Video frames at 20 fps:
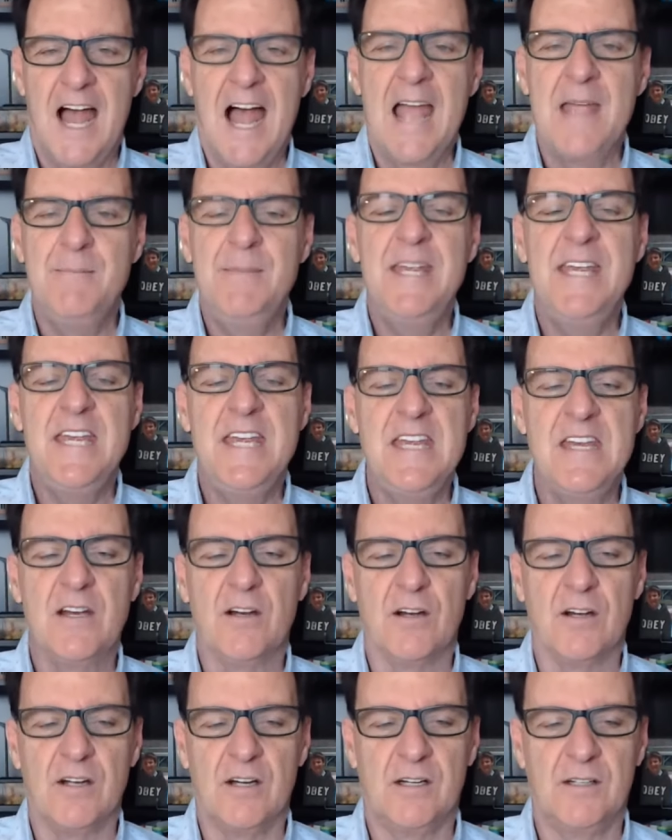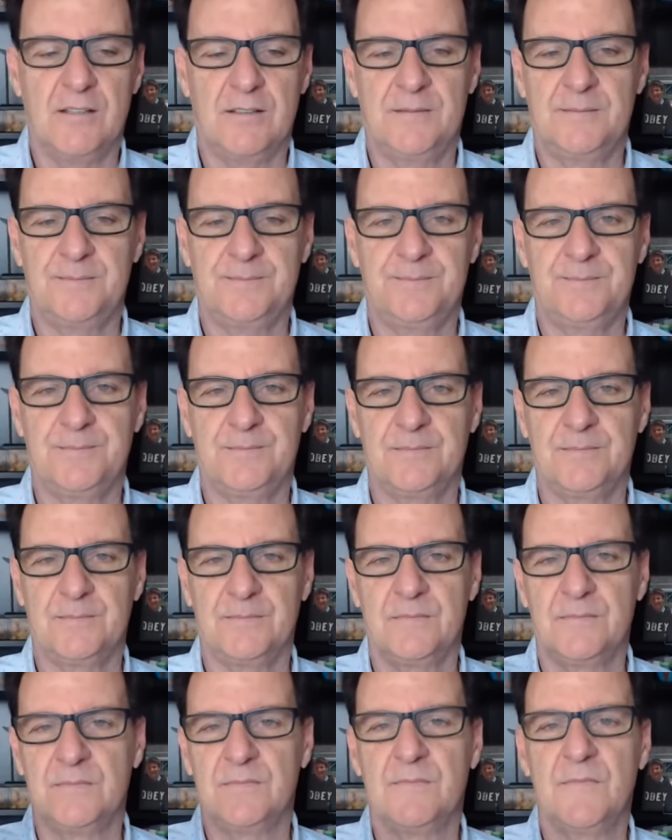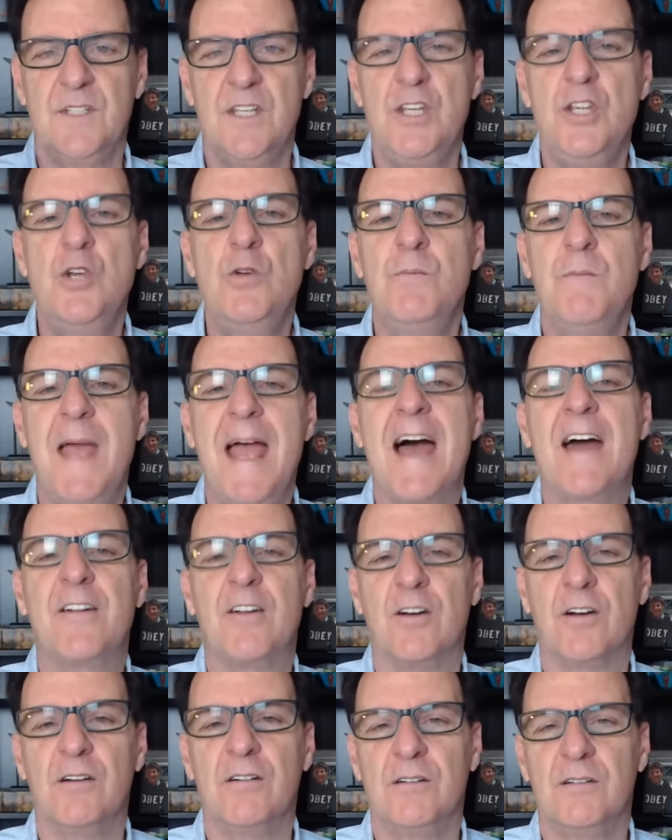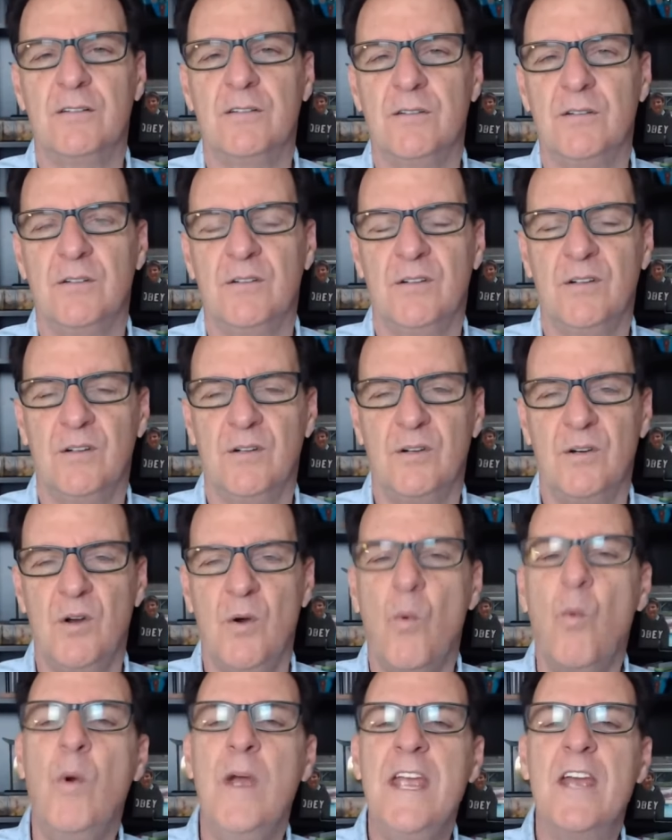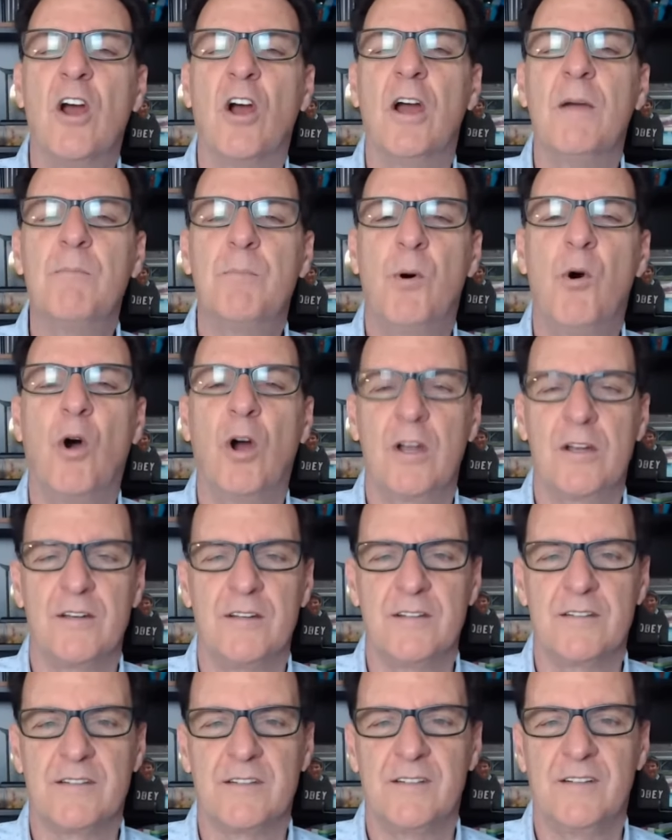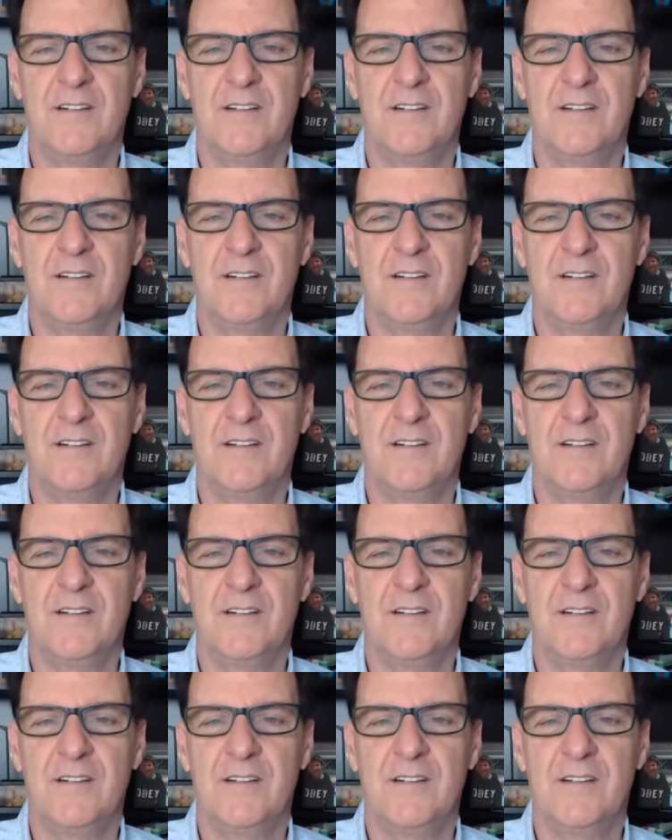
I'm here. You matter. We are important.